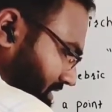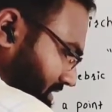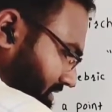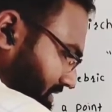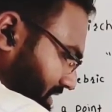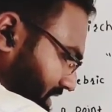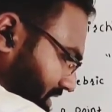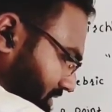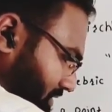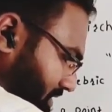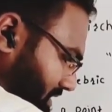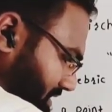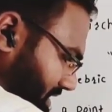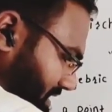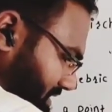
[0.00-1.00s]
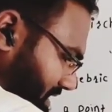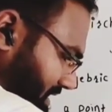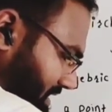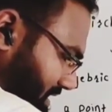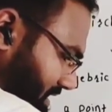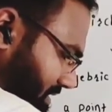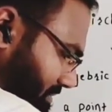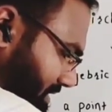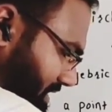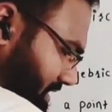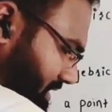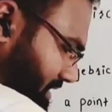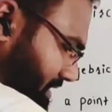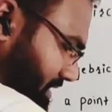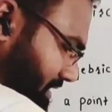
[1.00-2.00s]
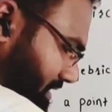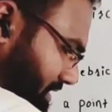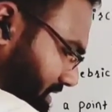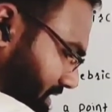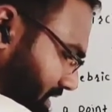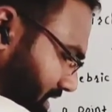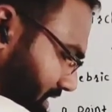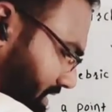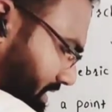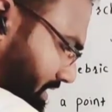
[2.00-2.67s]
We can call it as a incoming current.